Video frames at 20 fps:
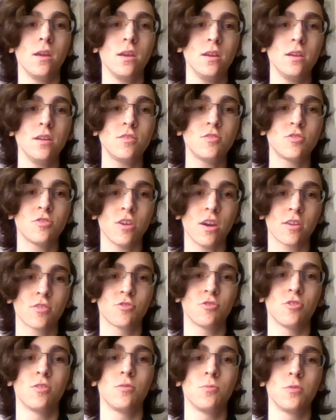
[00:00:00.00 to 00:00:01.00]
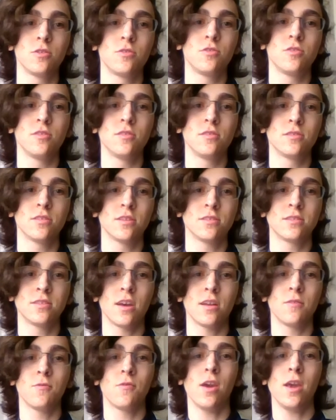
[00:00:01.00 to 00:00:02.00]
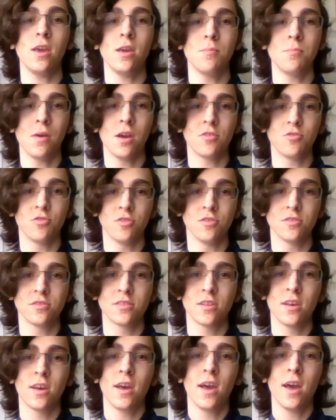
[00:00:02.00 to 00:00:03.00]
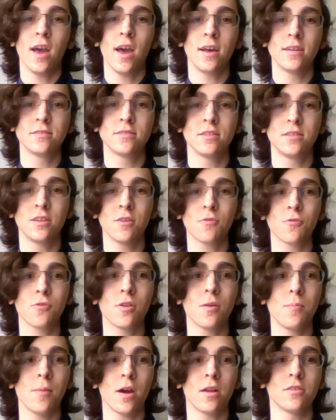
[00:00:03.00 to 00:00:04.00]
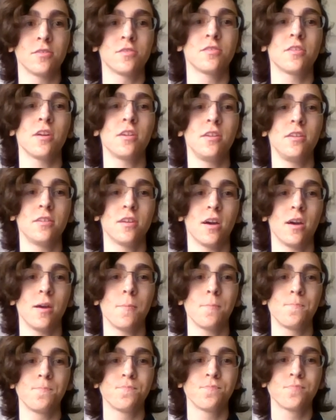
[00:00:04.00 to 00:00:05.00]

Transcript: Each section, which is a set of 8 measures, has a different amount of study time.